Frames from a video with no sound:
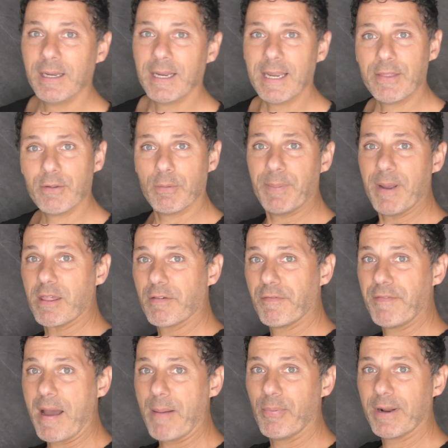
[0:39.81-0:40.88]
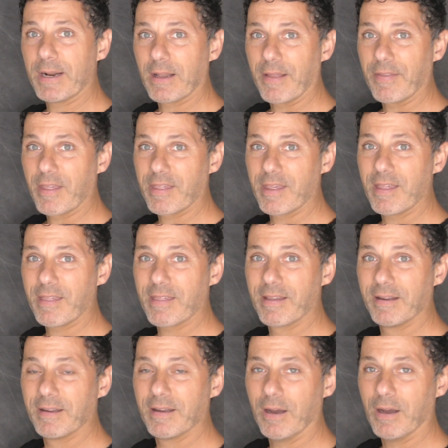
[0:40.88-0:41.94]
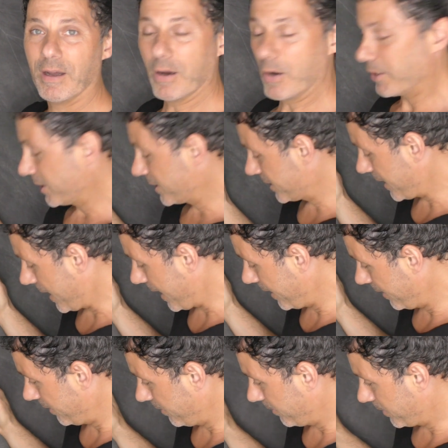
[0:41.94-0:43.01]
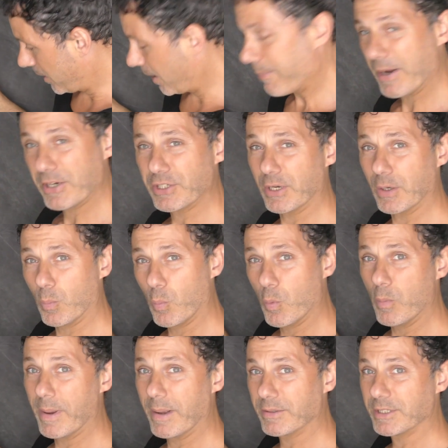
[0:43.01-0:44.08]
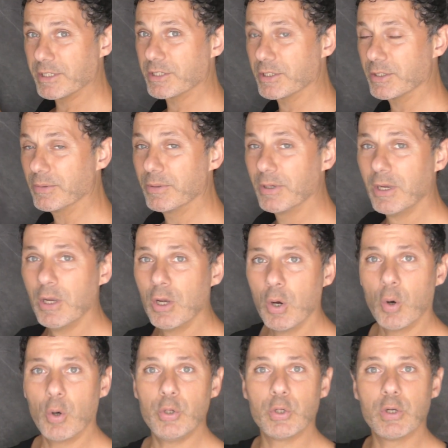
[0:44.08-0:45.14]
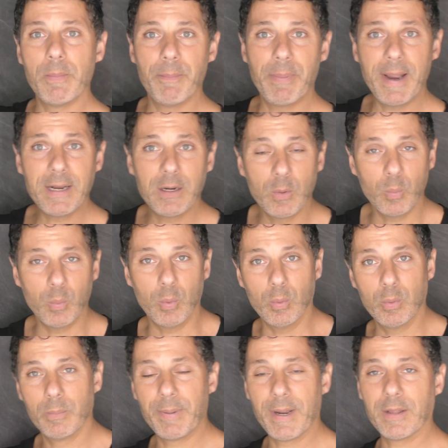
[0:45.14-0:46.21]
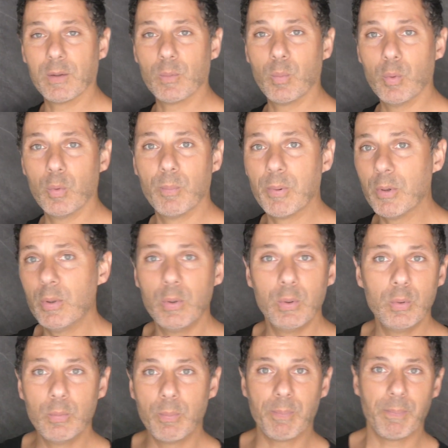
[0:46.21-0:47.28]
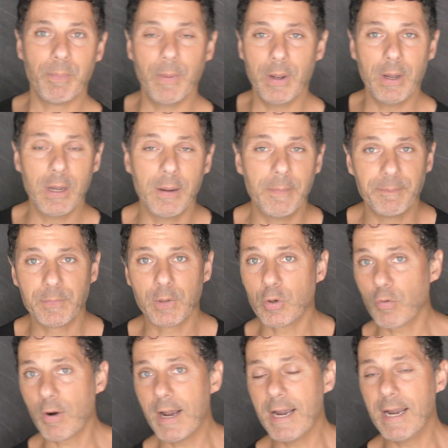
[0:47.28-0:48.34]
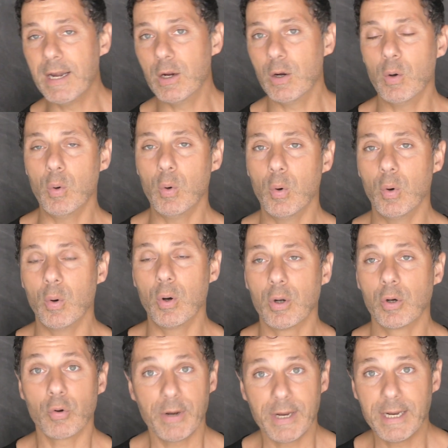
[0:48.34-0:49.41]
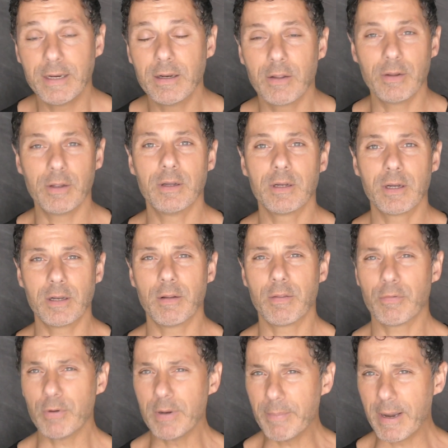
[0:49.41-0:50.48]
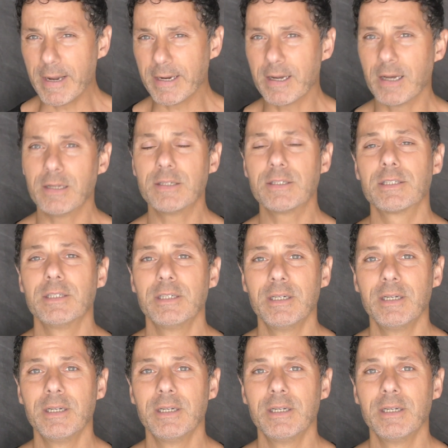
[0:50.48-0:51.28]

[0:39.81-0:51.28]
Either a piece of fabric like this is on a stand, but I'm actually going to wall mount it soon, or you can paint a wall. Paint the wall blue, grey or green are the kind of three main colours.